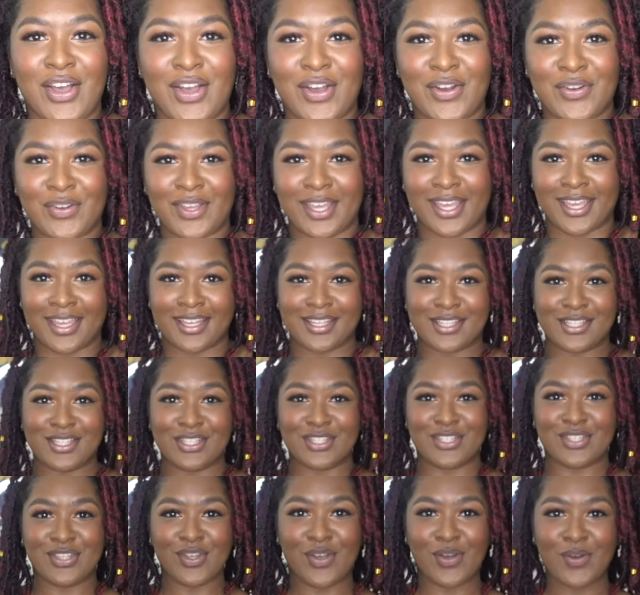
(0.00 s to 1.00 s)
Okay,
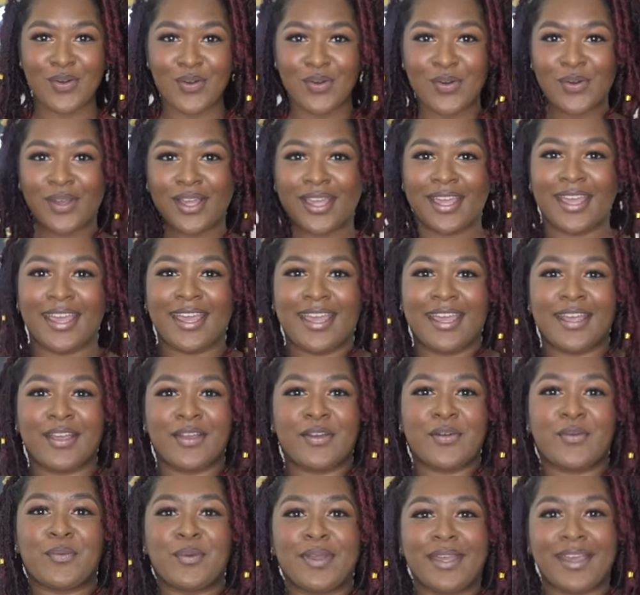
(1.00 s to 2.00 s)
so
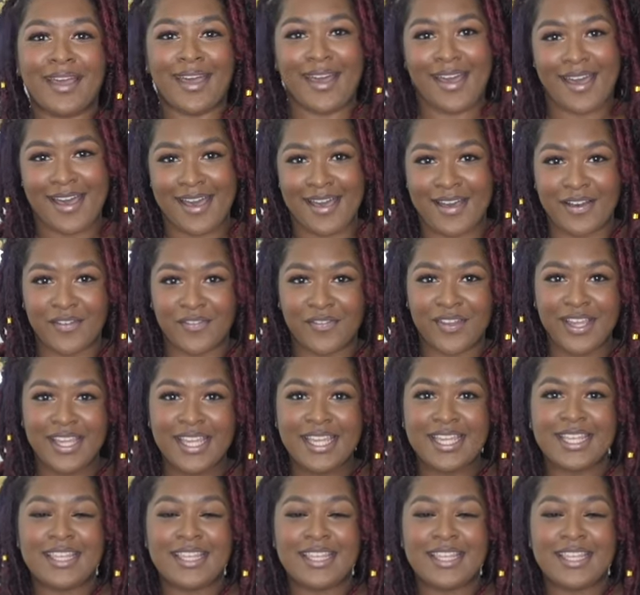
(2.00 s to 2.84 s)
here we have